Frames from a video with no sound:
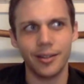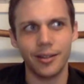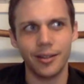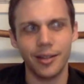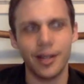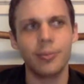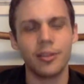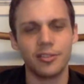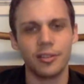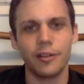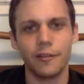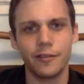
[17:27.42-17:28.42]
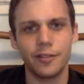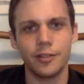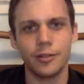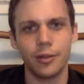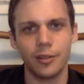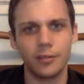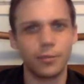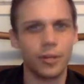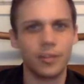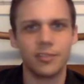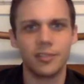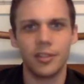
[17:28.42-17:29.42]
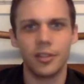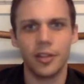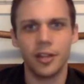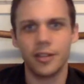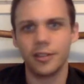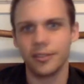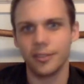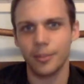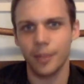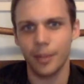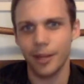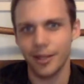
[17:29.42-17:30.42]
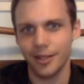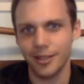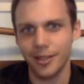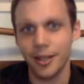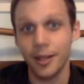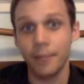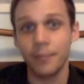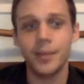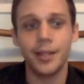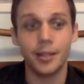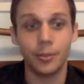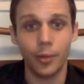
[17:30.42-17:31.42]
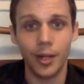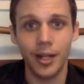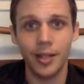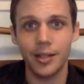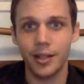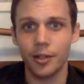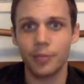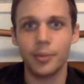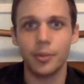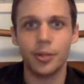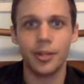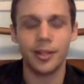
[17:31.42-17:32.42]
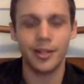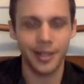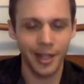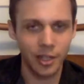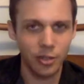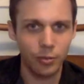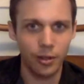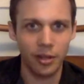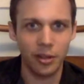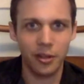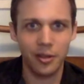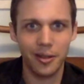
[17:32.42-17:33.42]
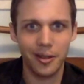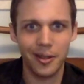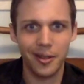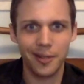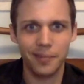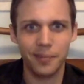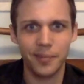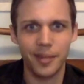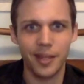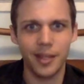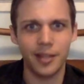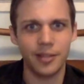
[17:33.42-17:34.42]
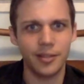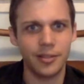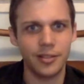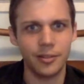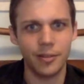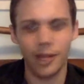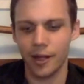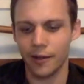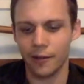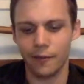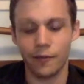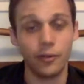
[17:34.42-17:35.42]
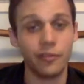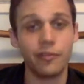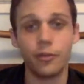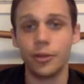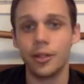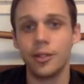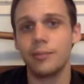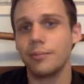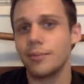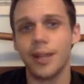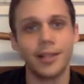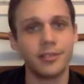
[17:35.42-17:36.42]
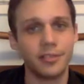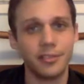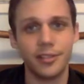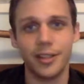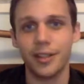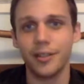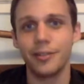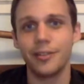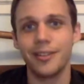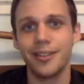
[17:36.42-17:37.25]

allow myself to express a thought that's on my mind in a way that other people can engage with and do that for free at scale.